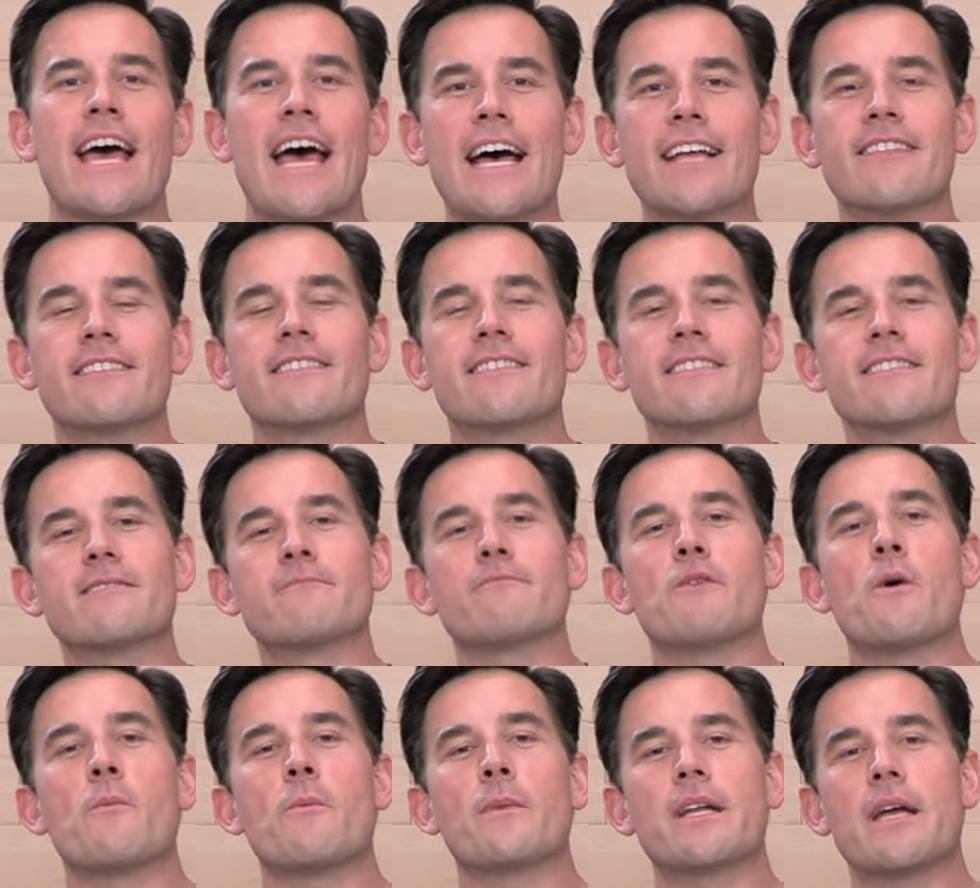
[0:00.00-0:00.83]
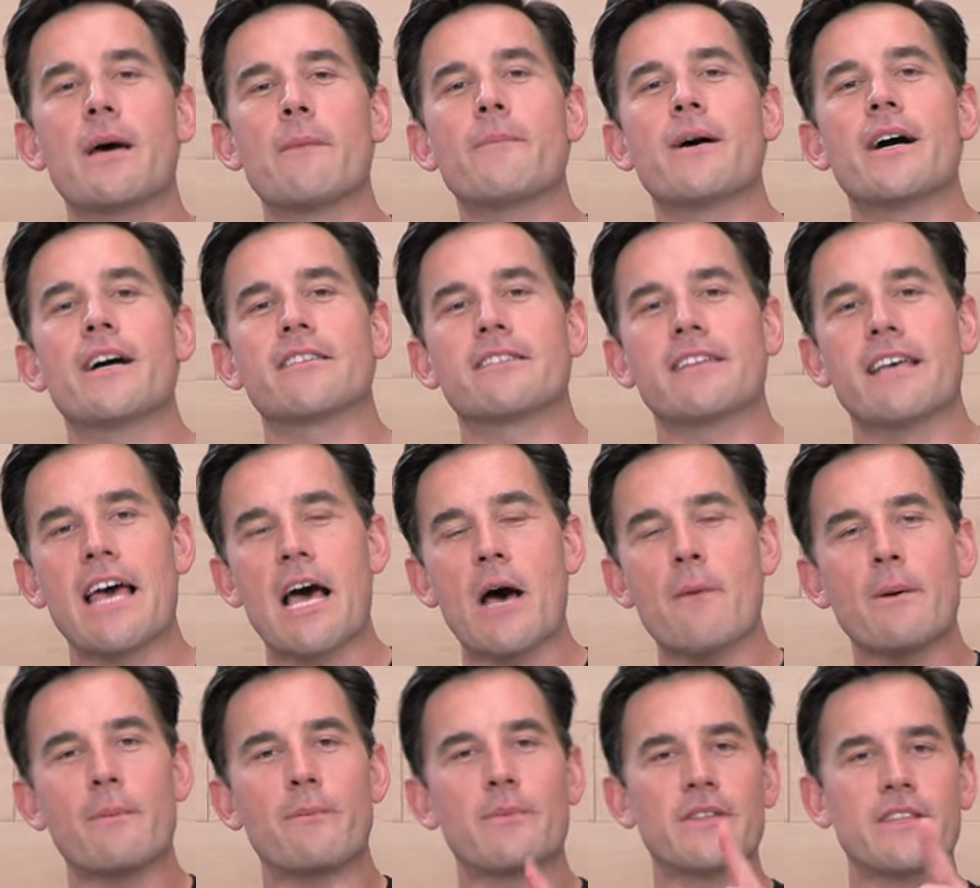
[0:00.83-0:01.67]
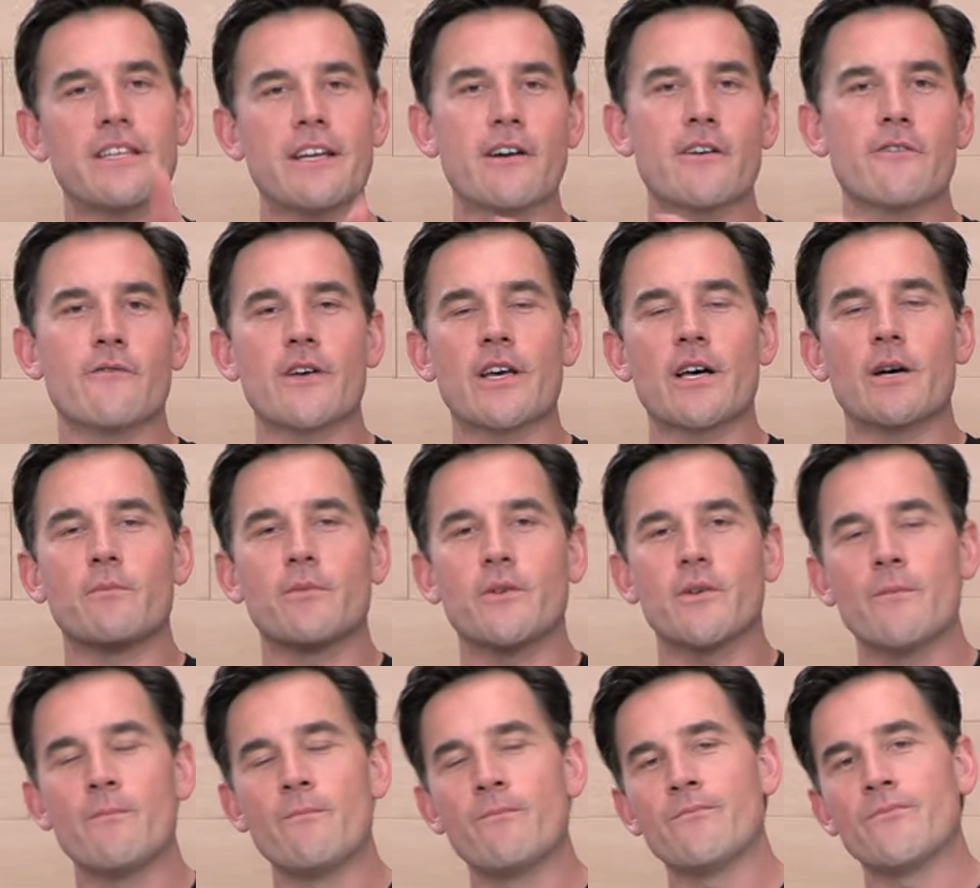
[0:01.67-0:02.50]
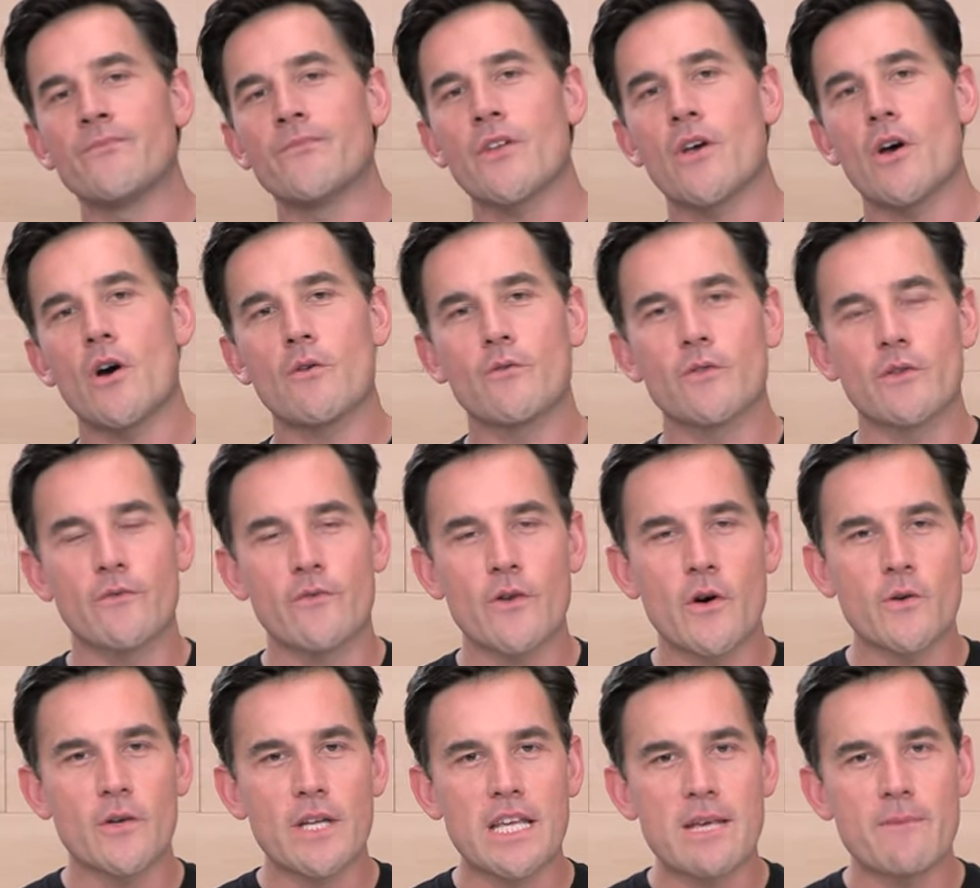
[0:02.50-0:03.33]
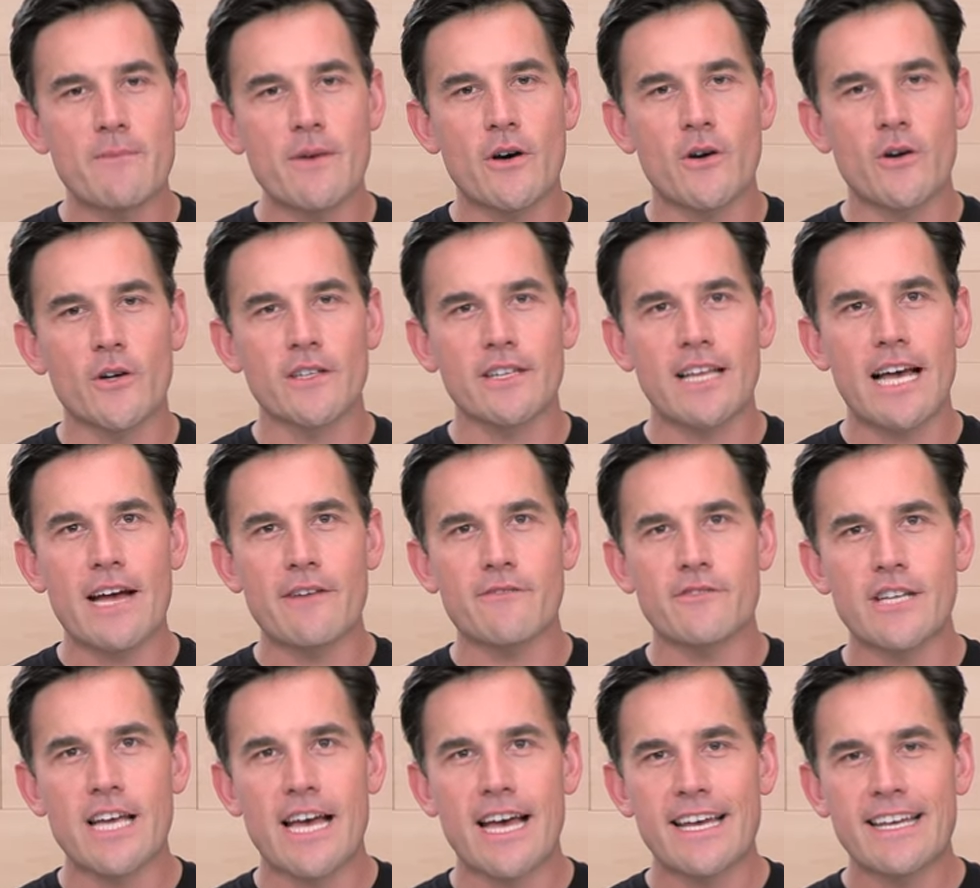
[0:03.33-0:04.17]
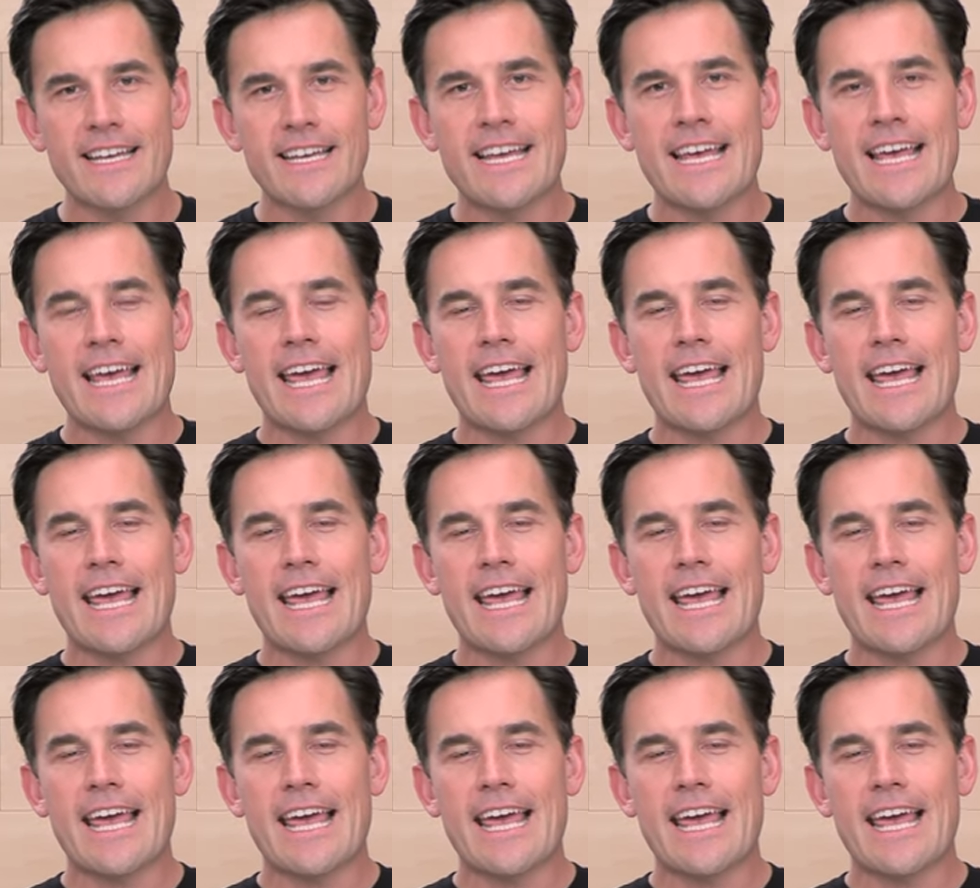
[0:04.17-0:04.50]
at this moment about the helmet, but they're available over the phone, email, or live chat.